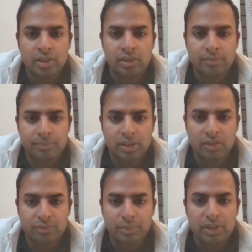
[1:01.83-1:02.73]
the
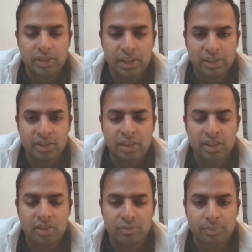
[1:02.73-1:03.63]
government, the N
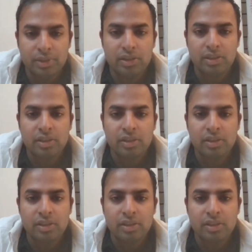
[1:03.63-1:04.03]
D A government,